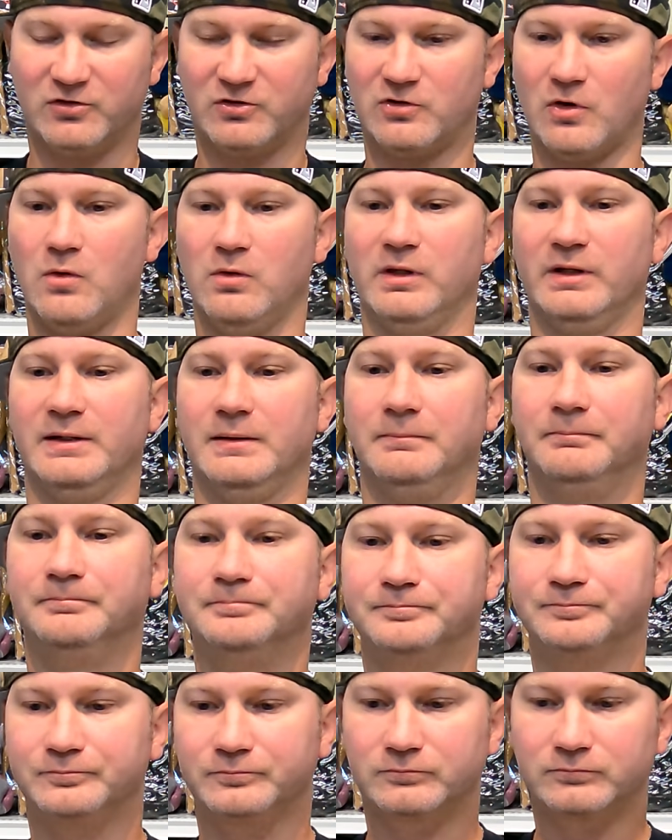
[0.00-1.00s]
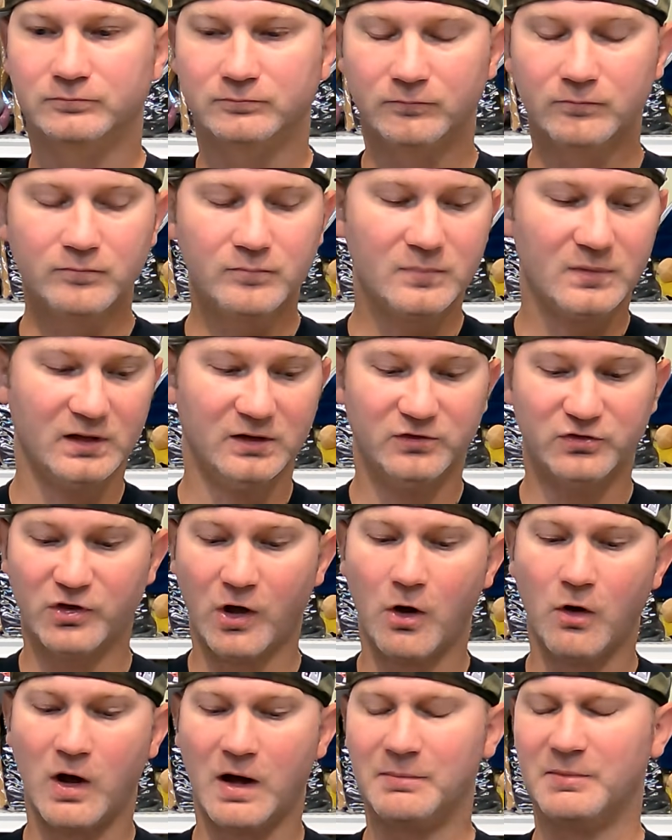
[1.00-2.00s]
stolen.
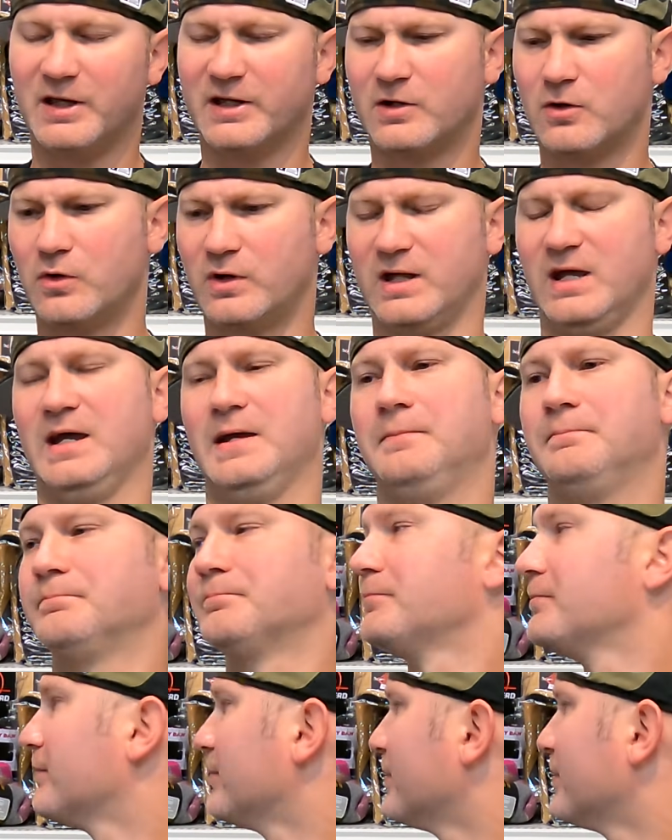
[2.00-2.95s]
So I'm like, okay,